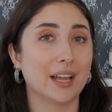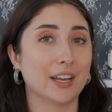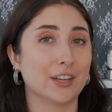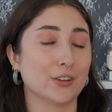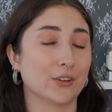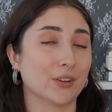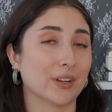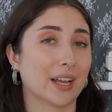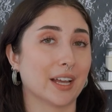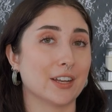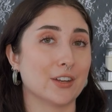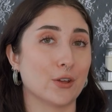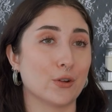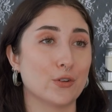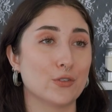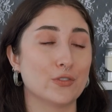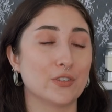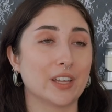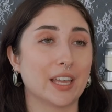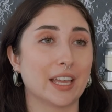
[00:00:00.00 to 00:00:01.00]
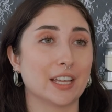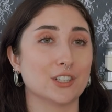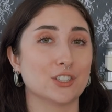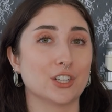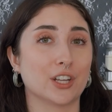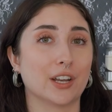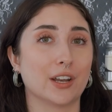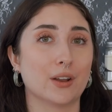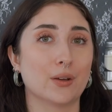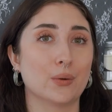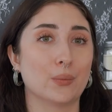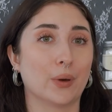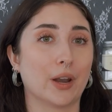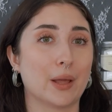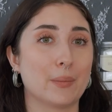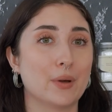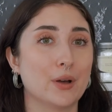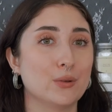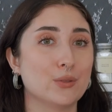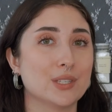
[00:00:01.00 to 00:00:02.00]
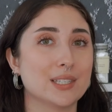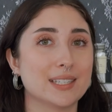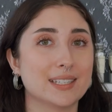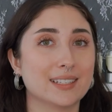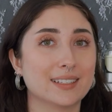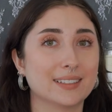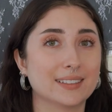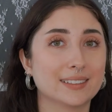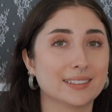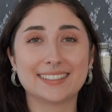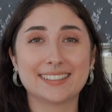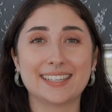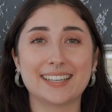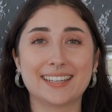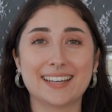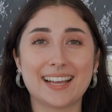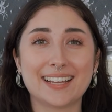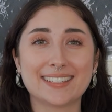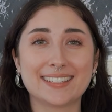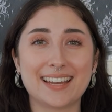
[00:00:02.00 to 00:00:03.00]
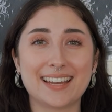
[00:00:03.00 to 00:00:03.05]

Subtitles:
and you'll get a notification when I post. See you next